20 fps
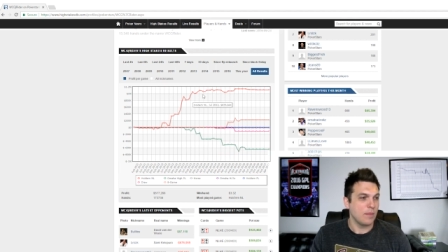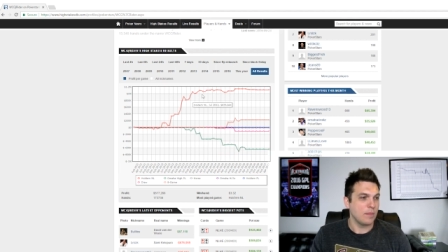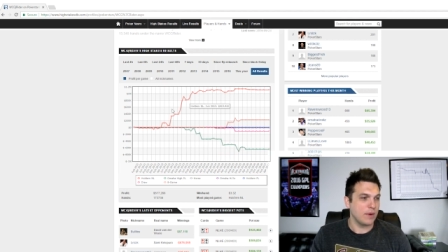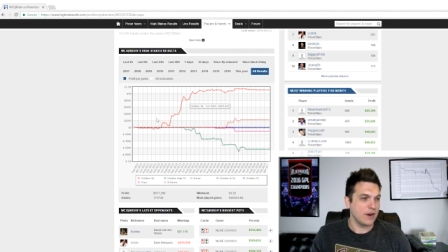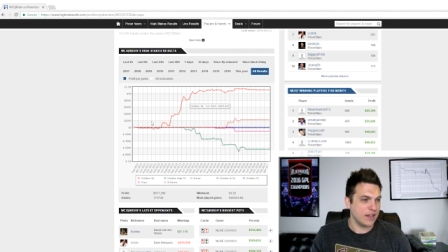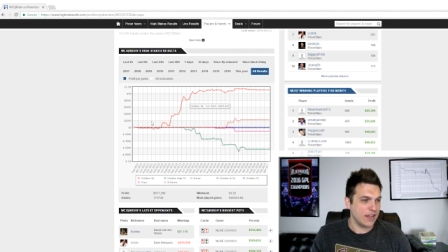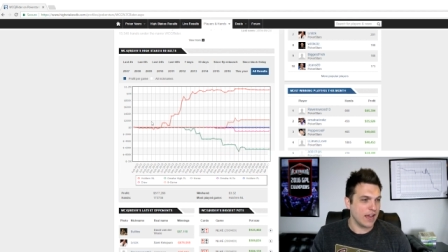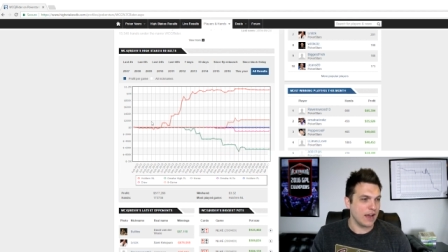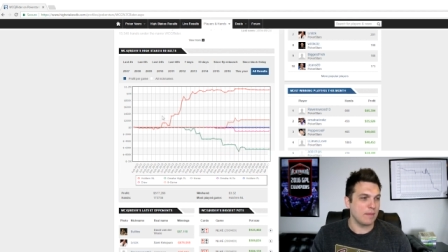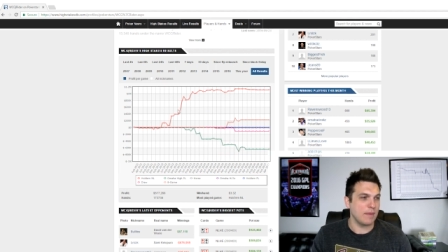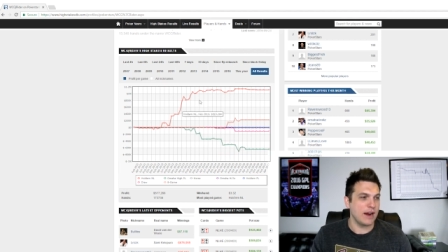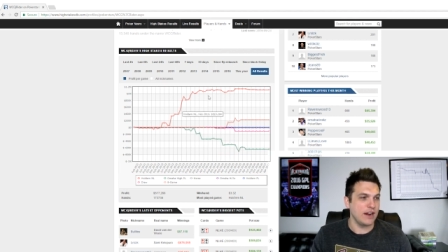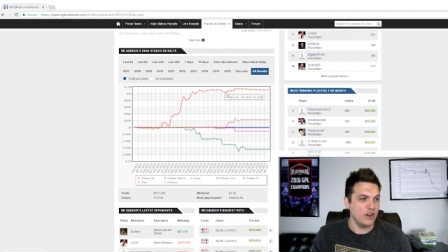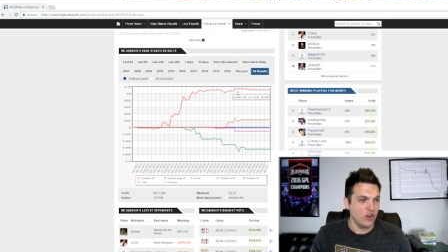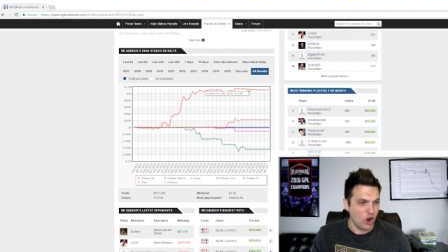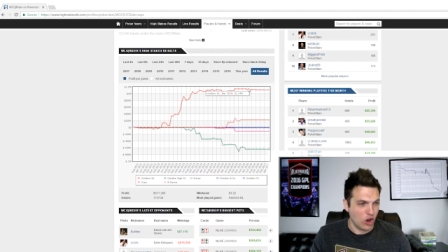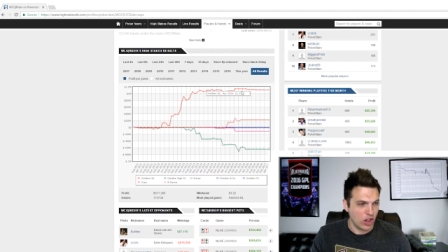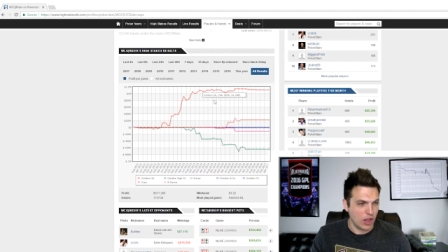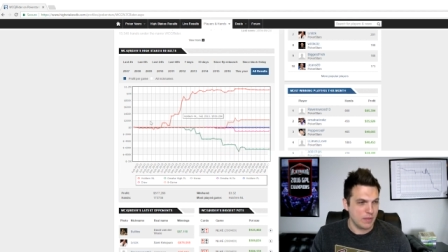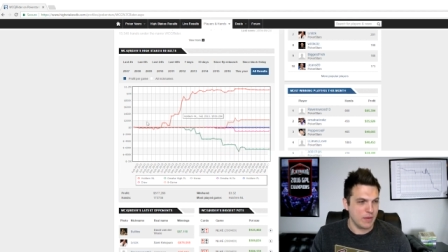But again, my
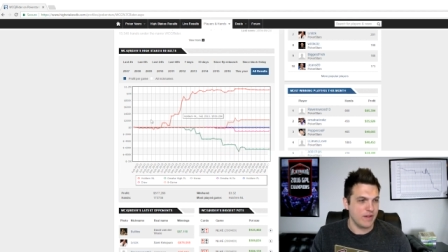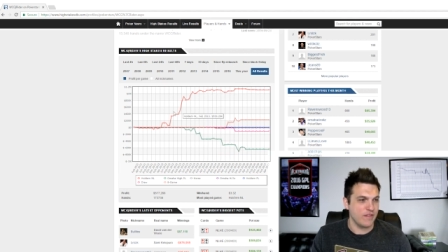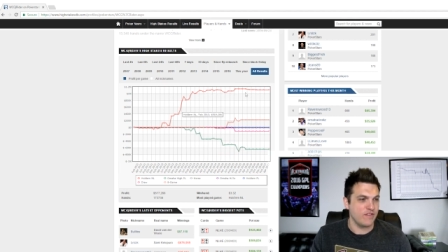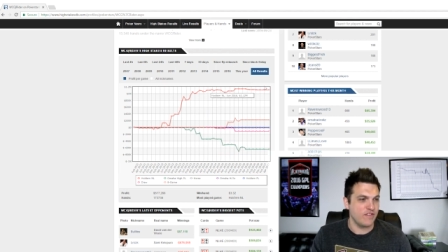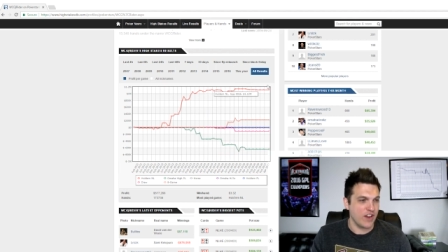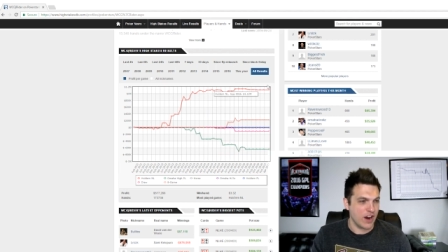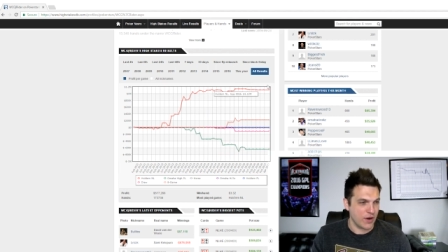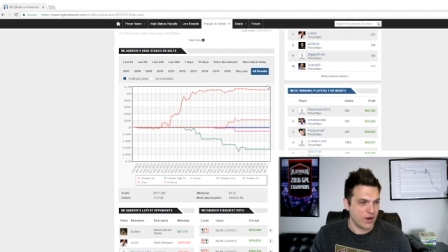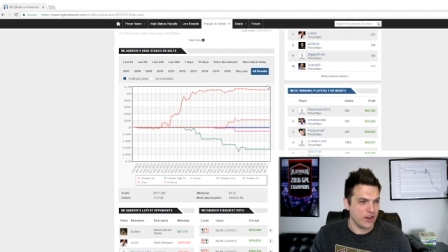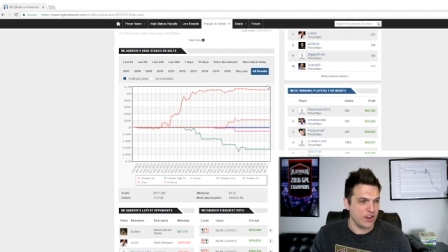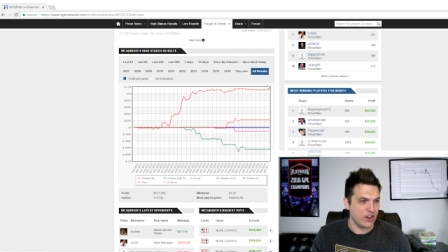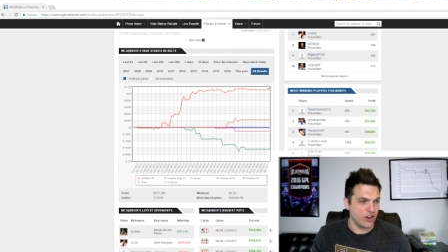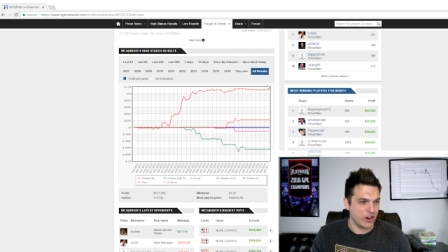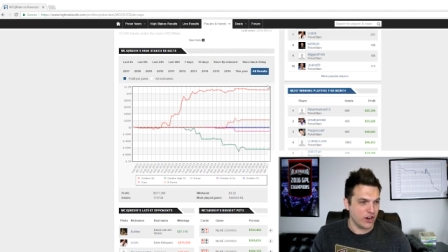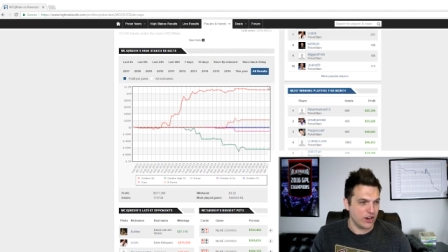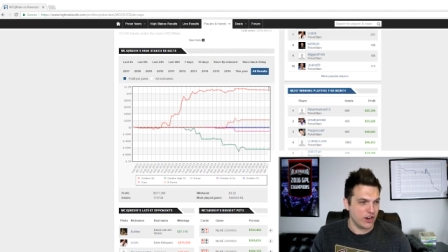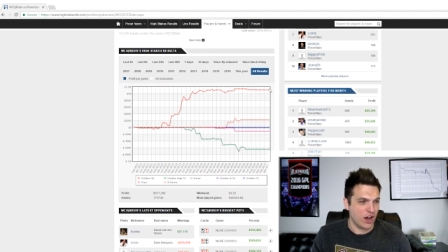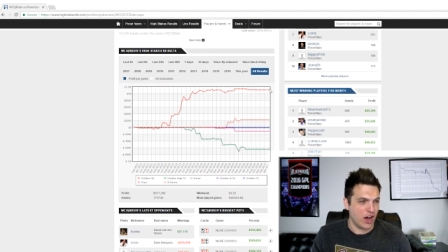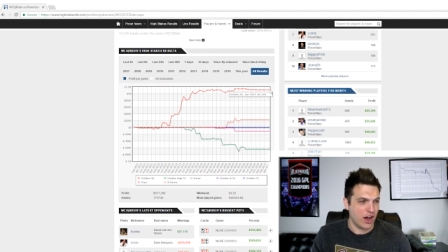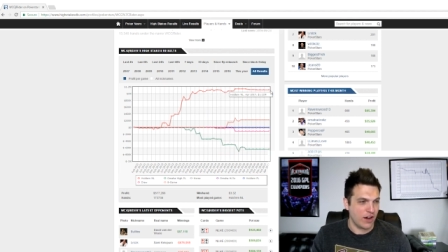no limit, very
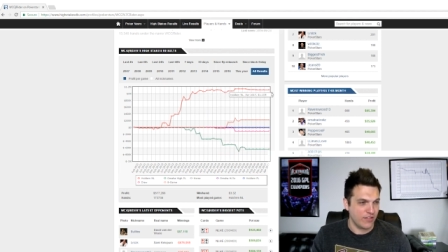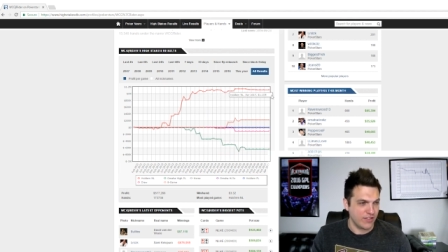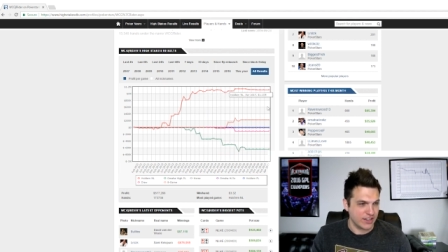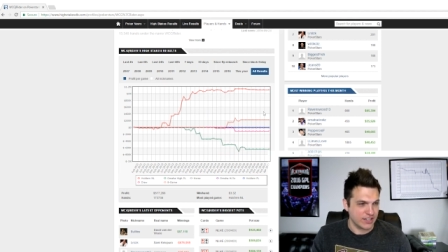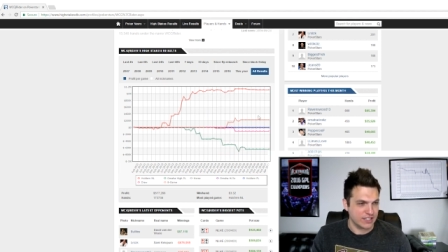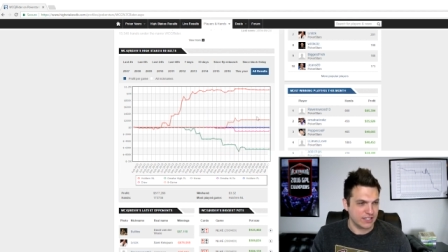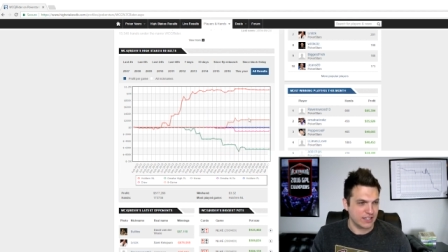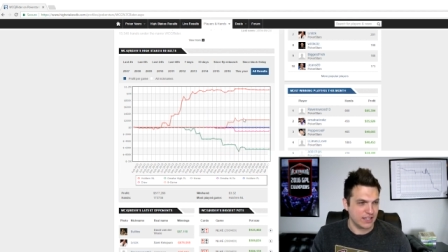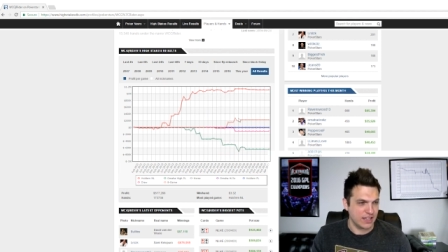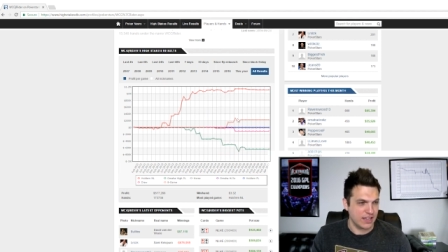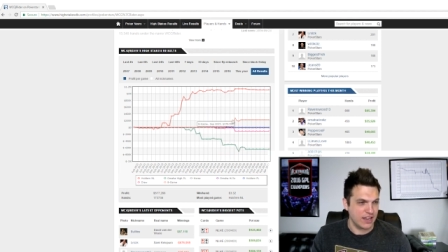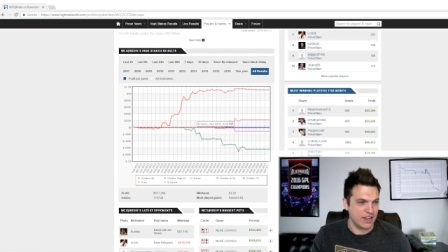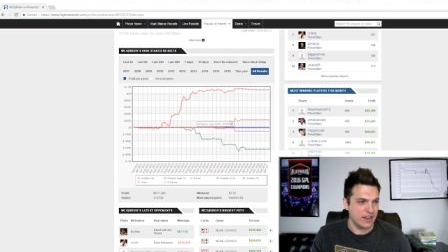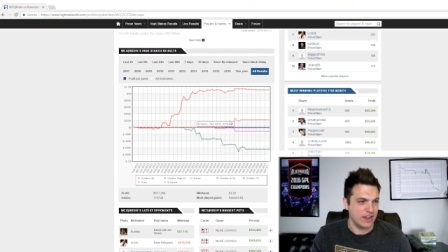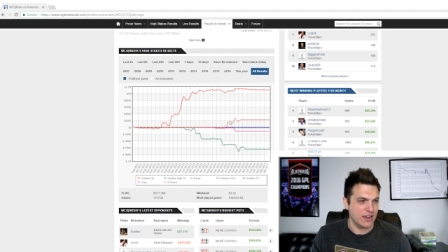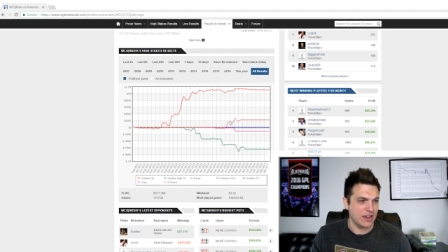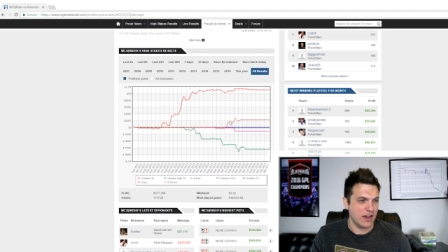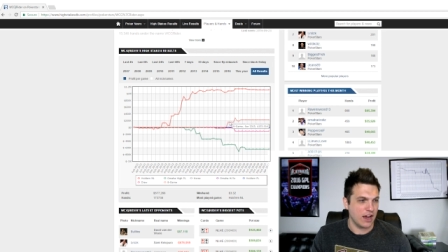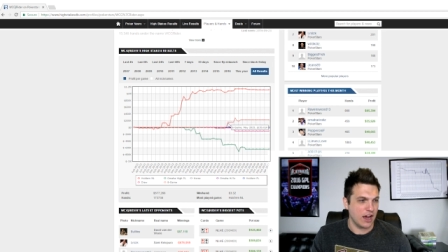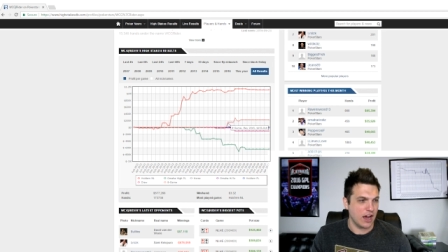good,
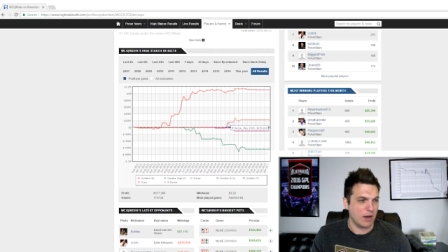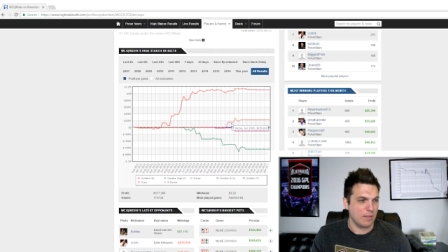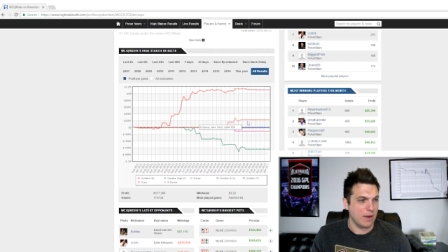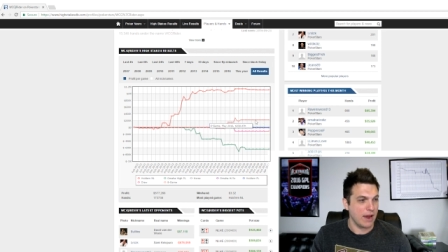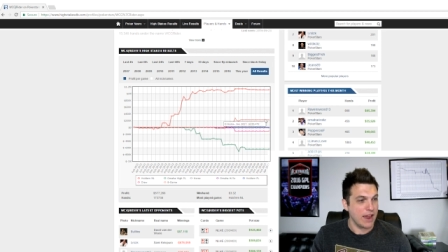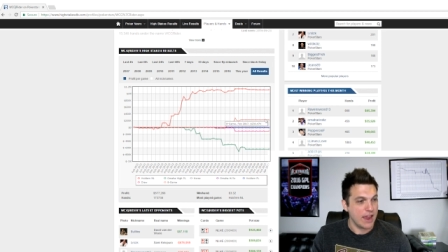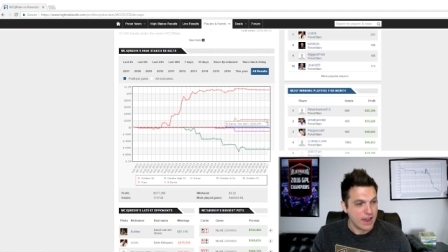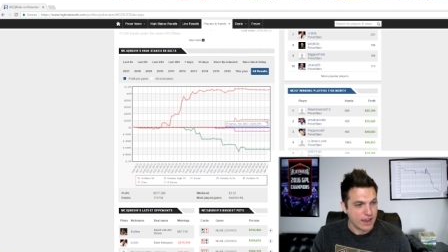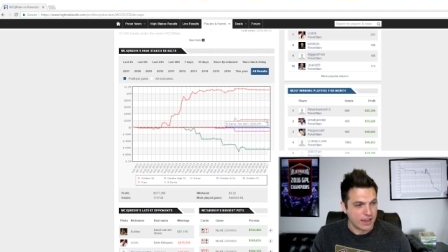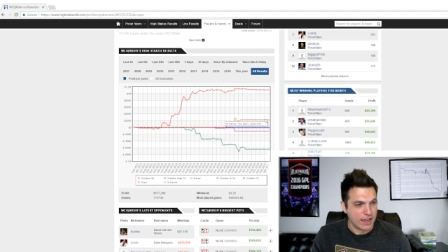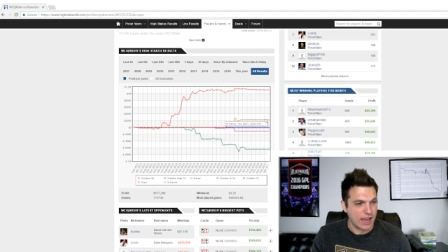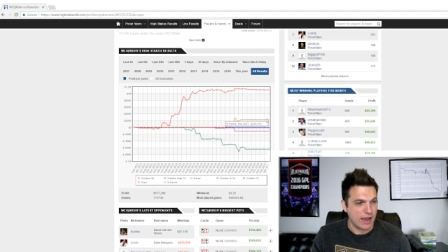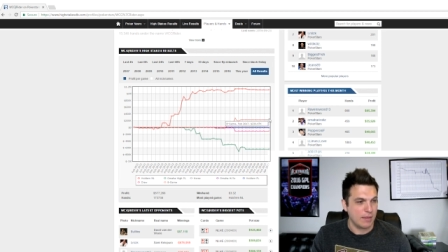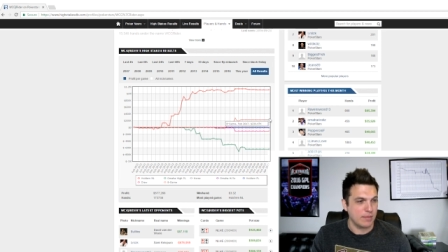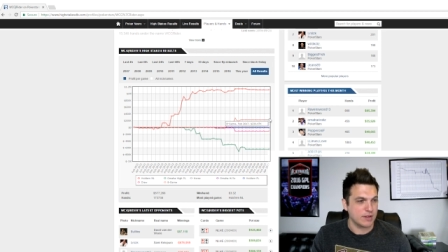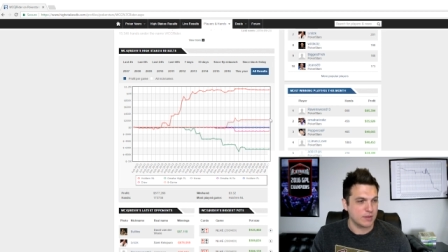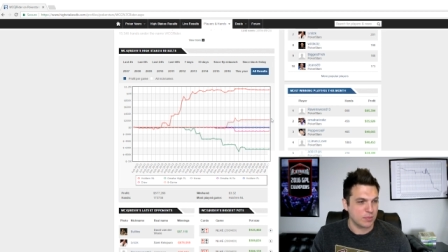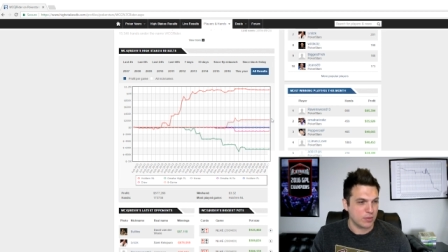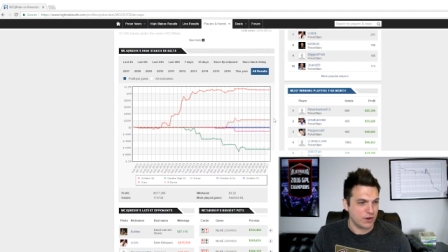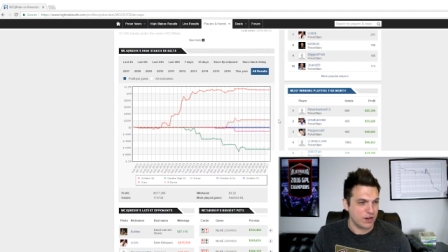obviously. My 8
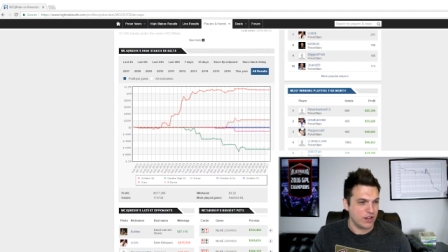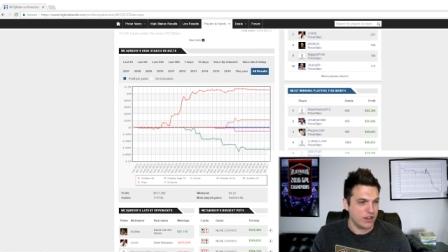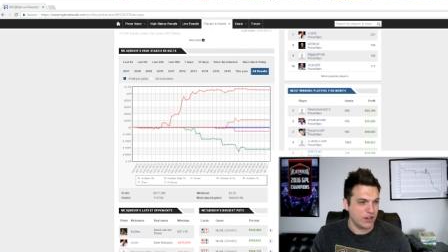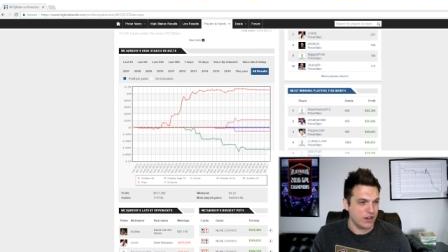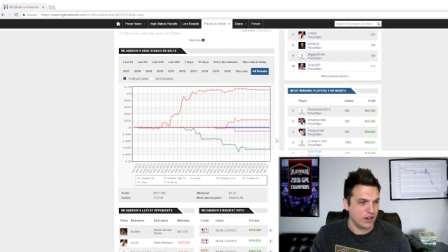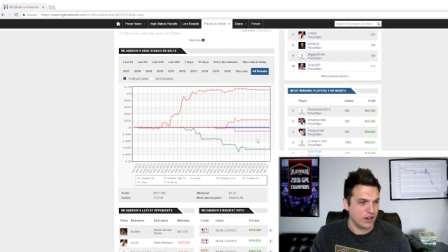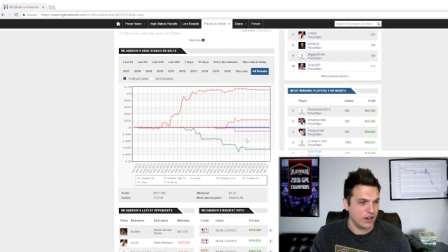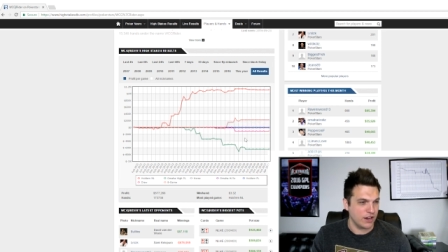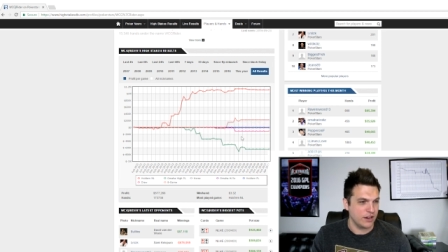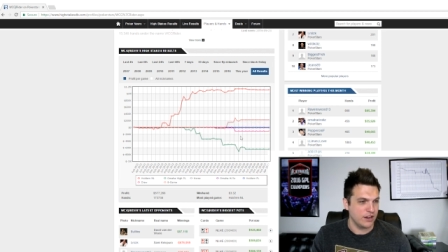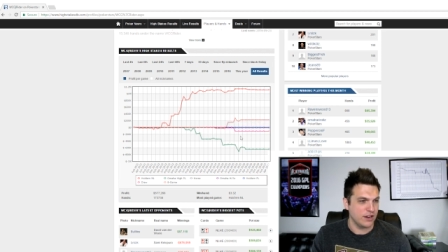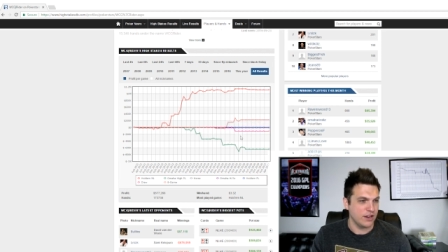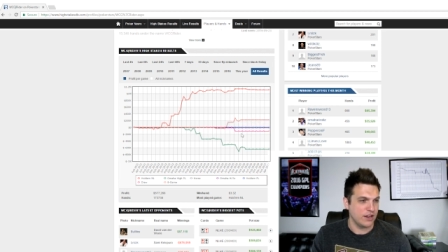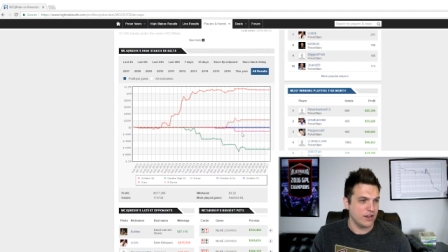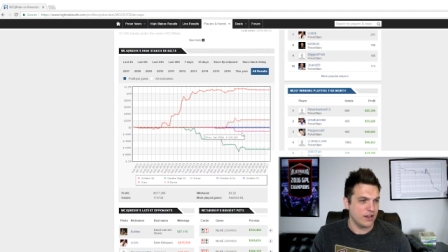game is pretty good.